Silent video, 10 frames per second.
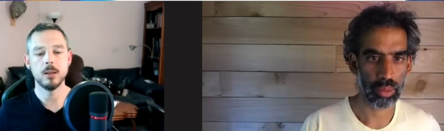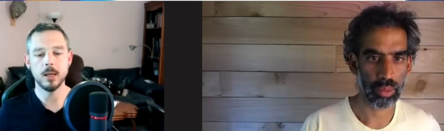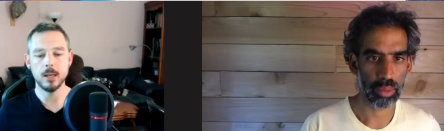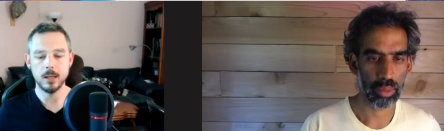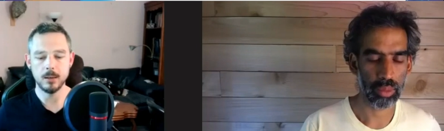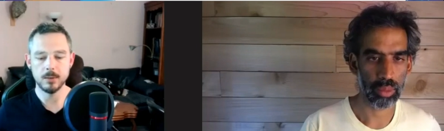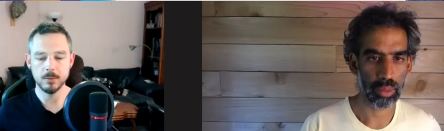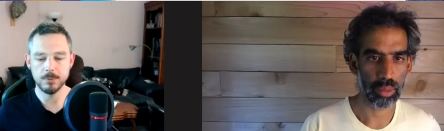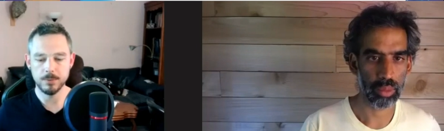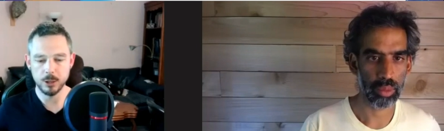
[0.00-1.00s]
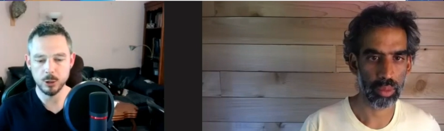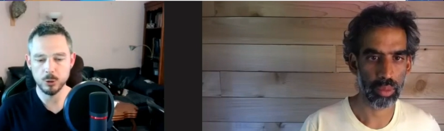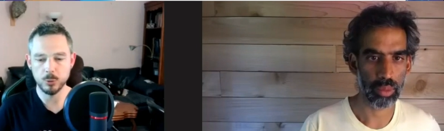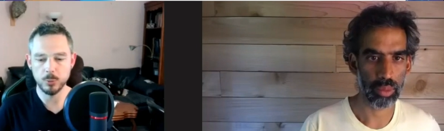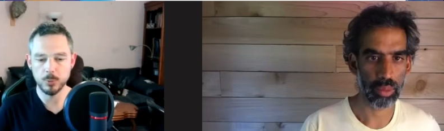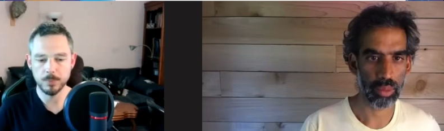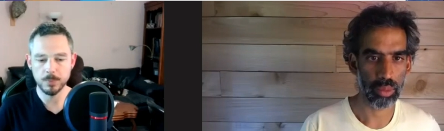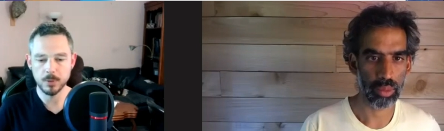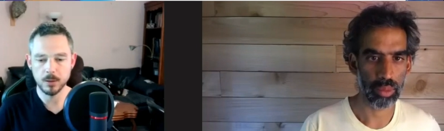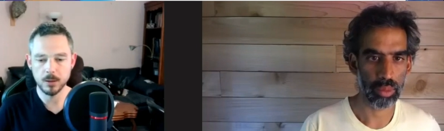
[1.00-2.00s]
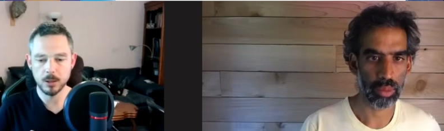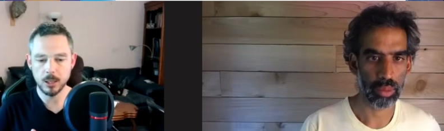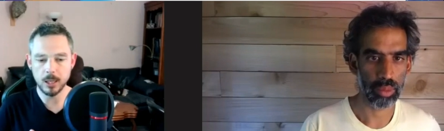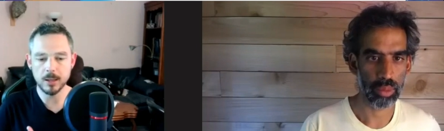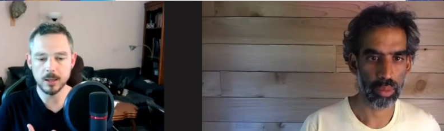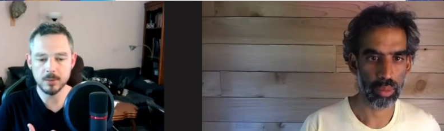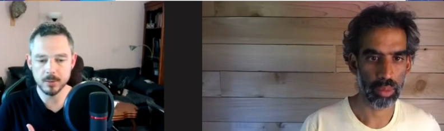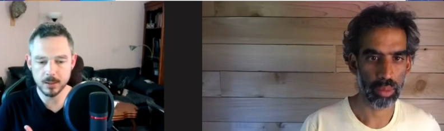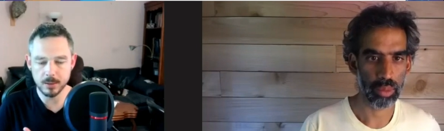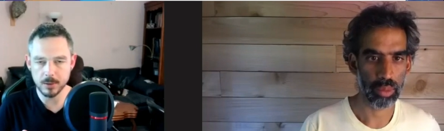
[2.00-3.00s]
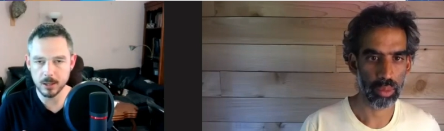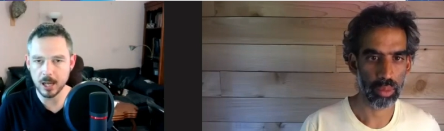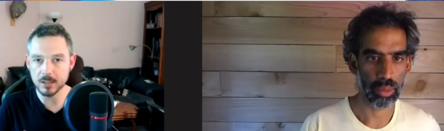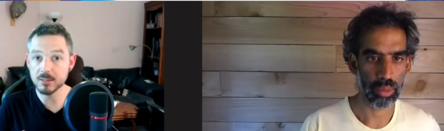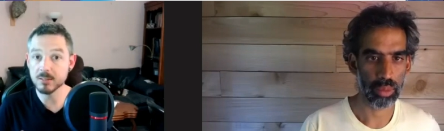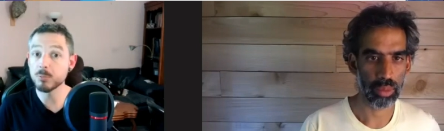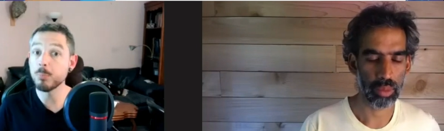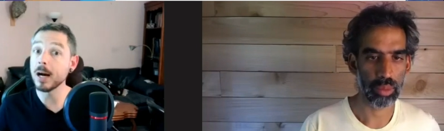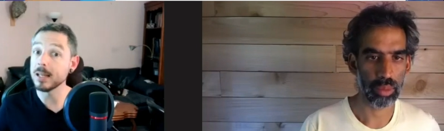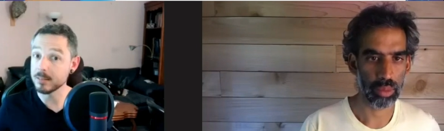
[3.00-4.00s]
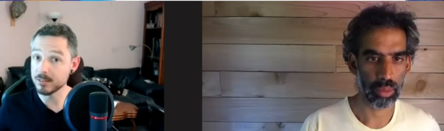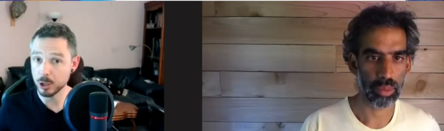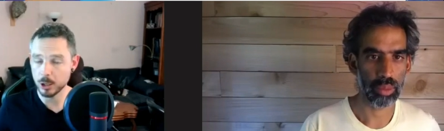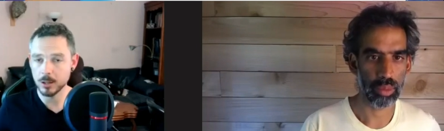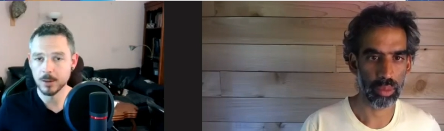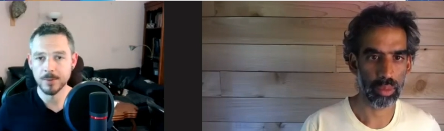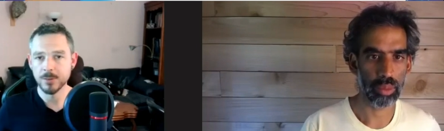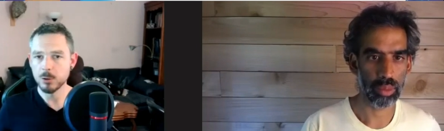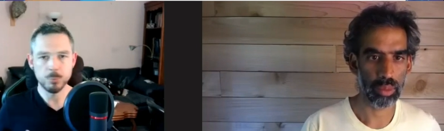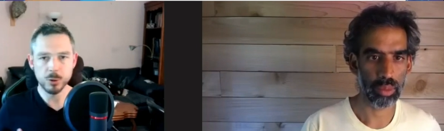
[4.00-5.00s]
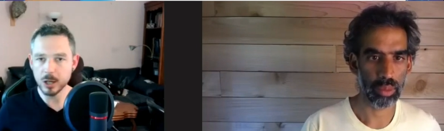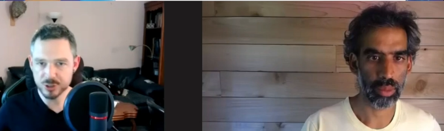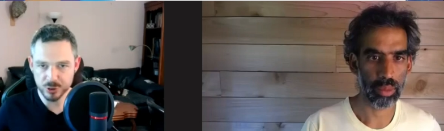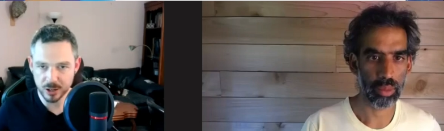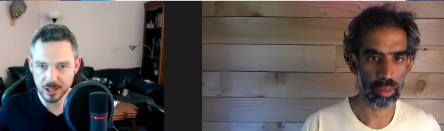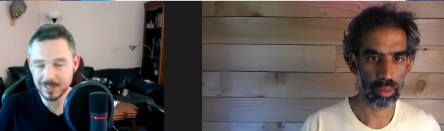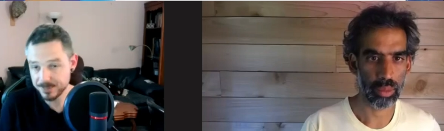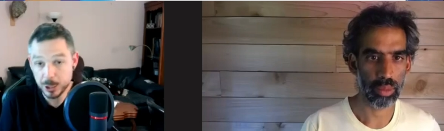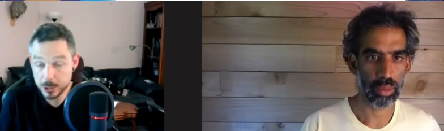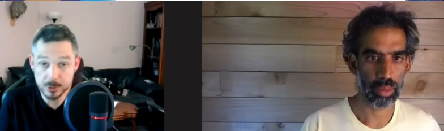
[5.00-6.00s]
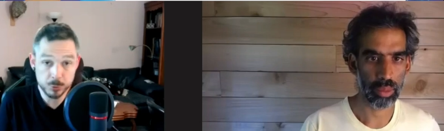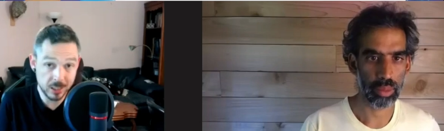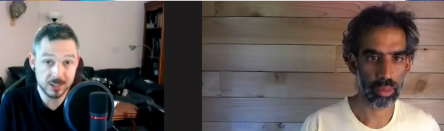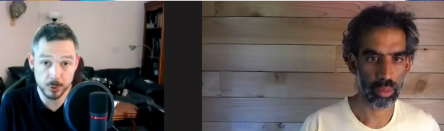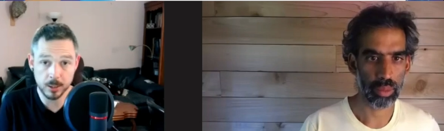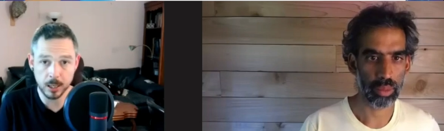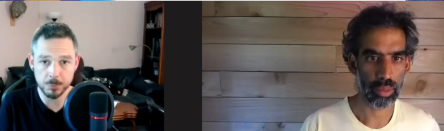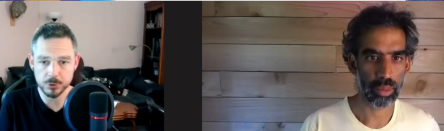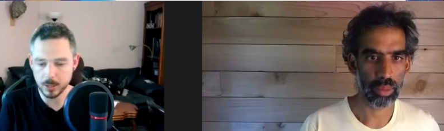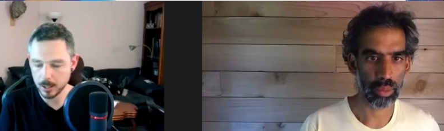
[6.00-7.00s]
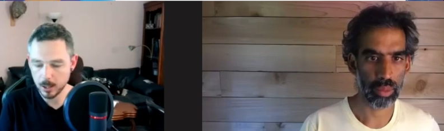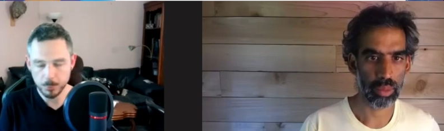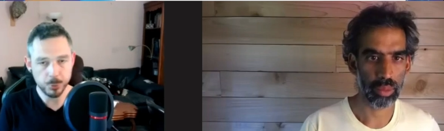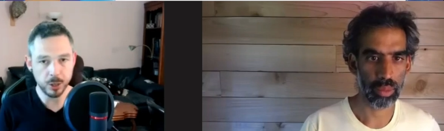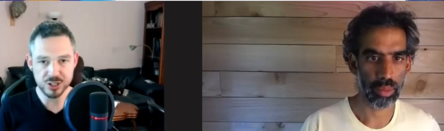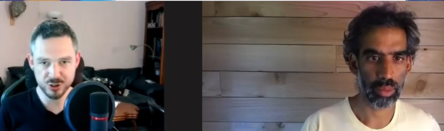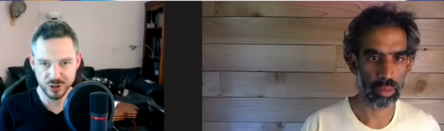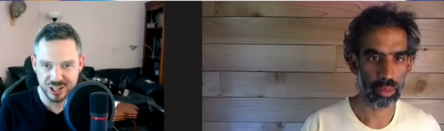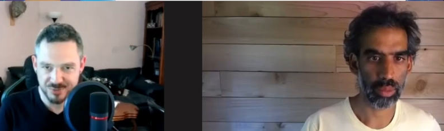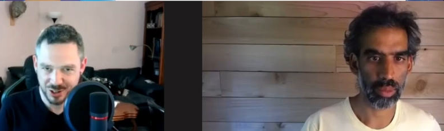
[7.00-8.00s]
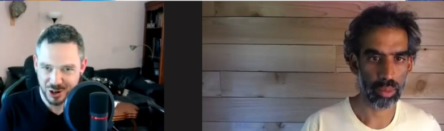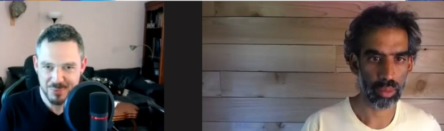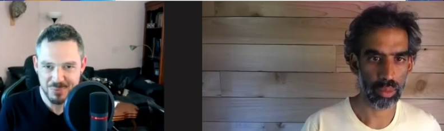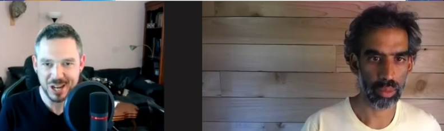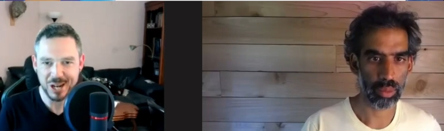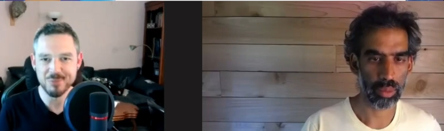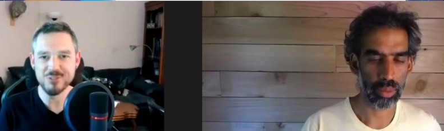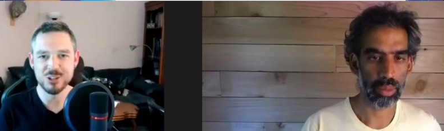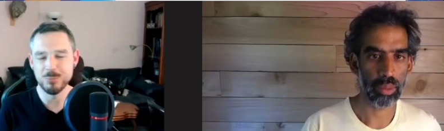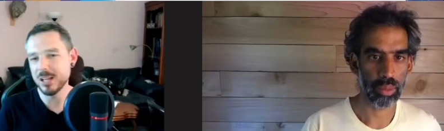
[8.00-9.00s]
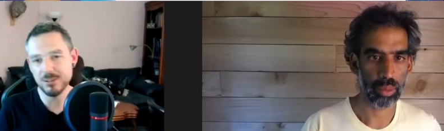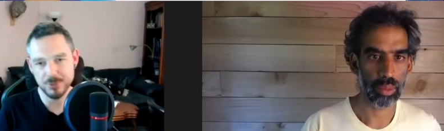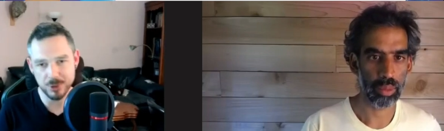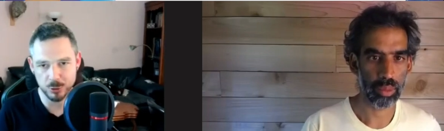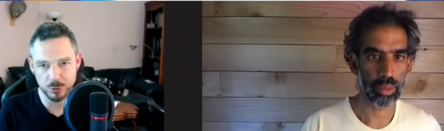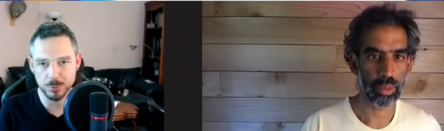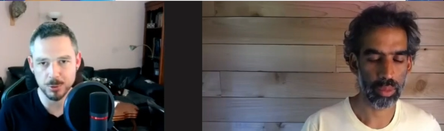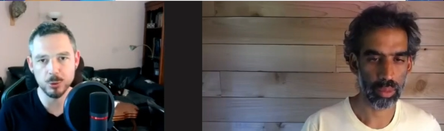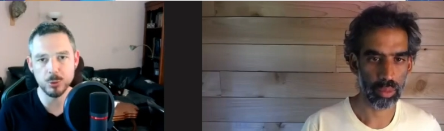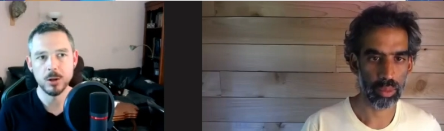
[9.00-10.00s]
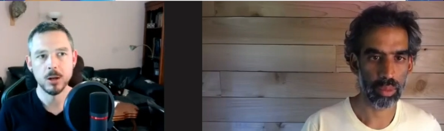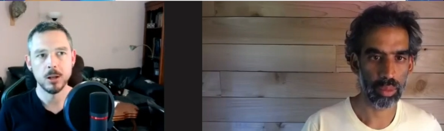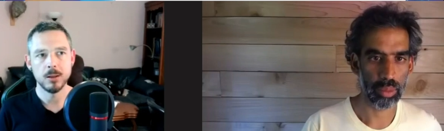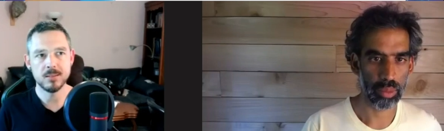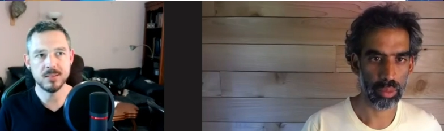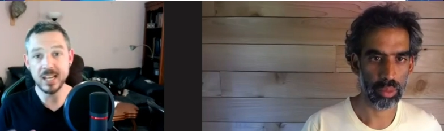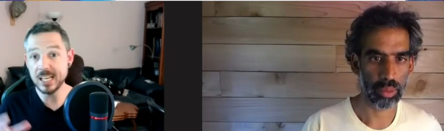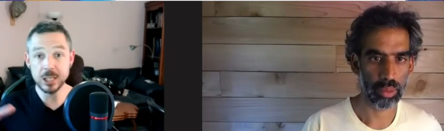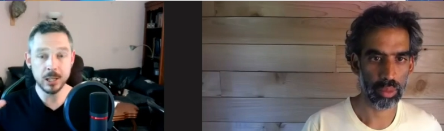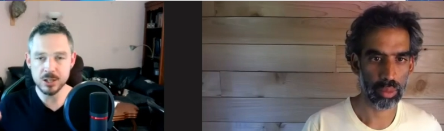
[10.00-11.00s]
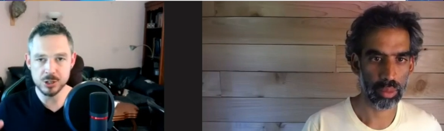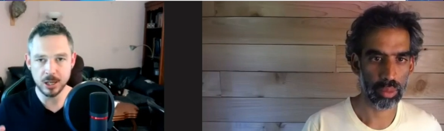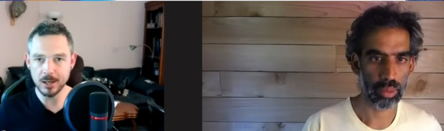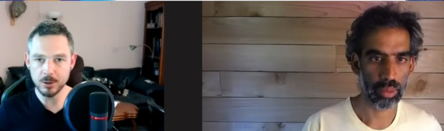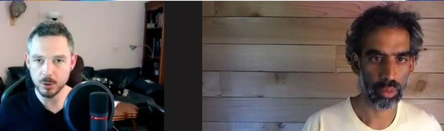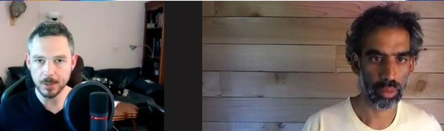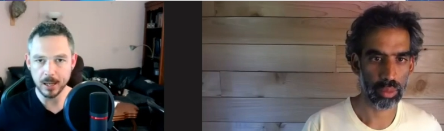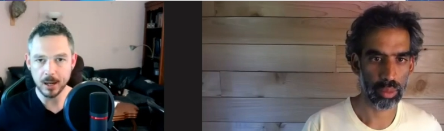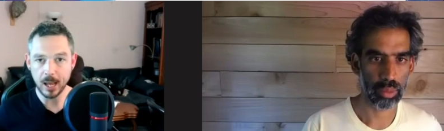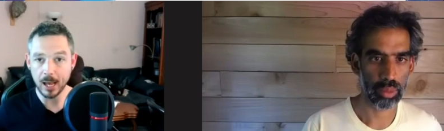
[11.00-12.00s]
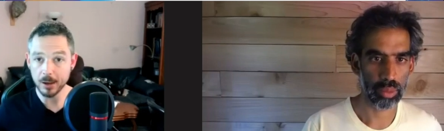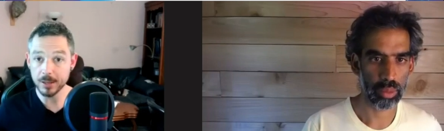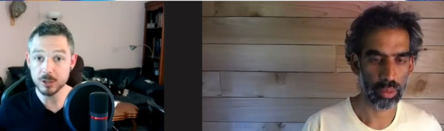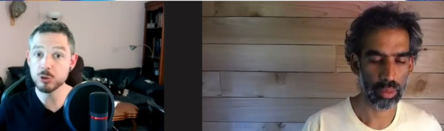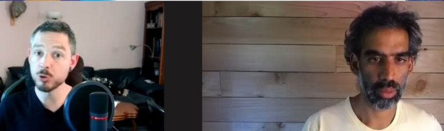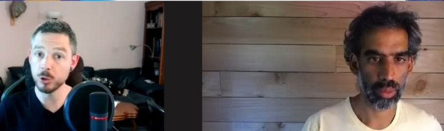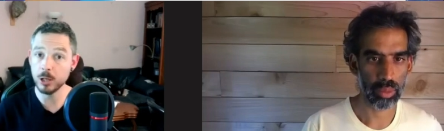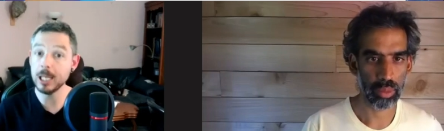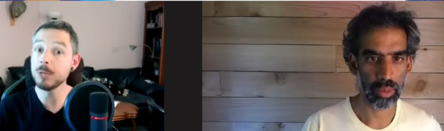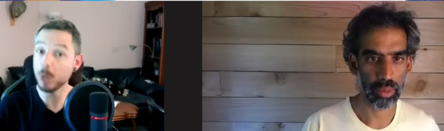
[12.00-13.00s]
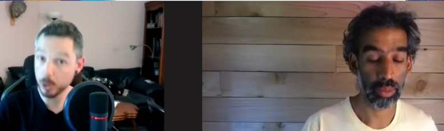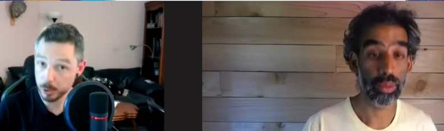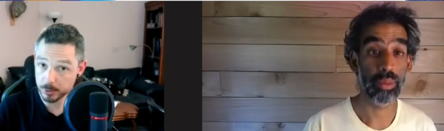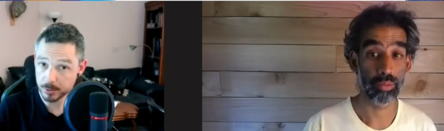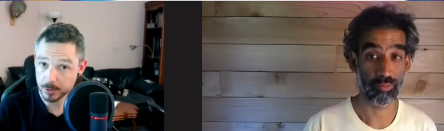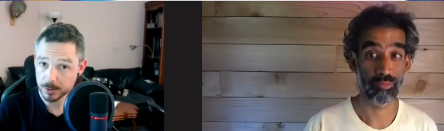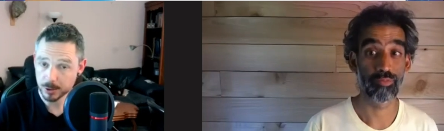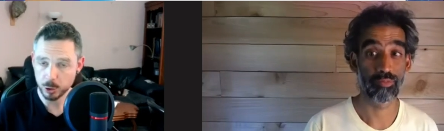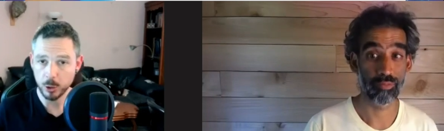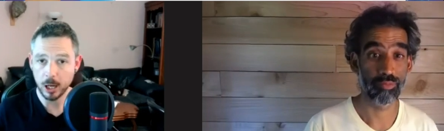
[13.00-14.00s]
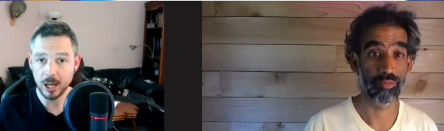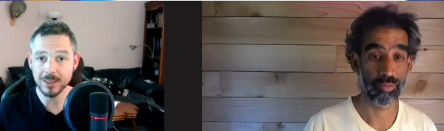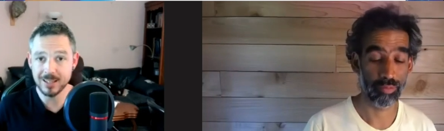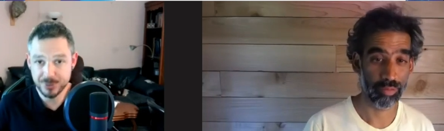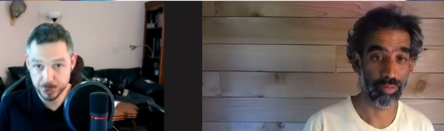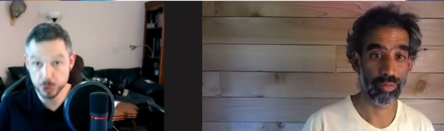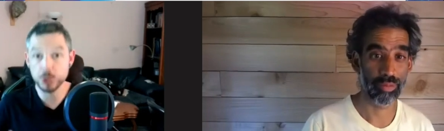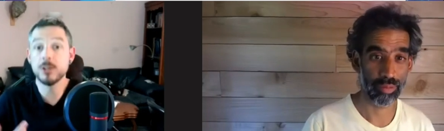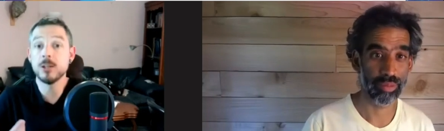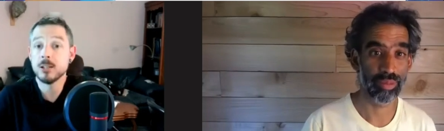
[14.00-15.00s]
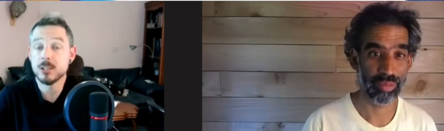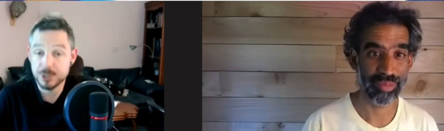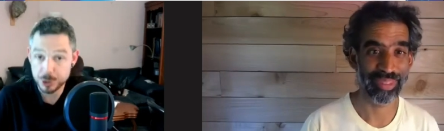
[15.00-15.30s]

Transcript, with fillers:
Speaker 1: they need to feel, yeah, they're just given that space, you know, pressuring. And, and this is what I see with couples, like pressuring them to open up, to be vulnerable, setting the agenda about how they should emote or how they should